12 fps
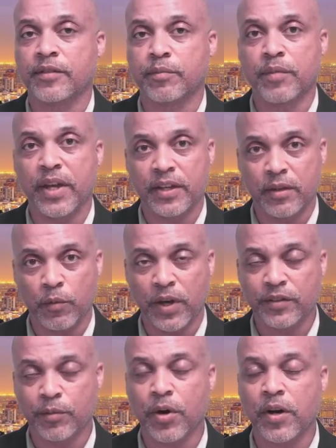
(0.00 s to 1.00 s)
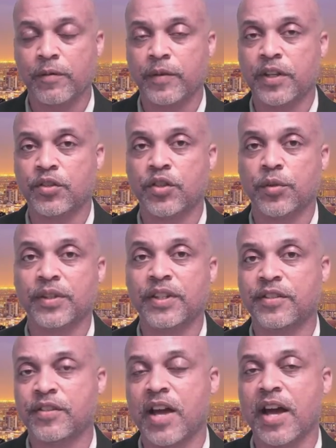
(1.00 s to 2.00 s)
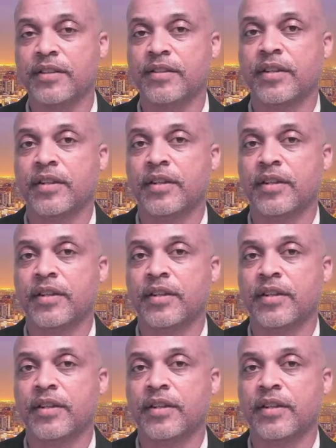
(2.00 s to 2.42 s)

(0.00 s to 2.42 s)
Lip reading: make it race a part of the issue, at least not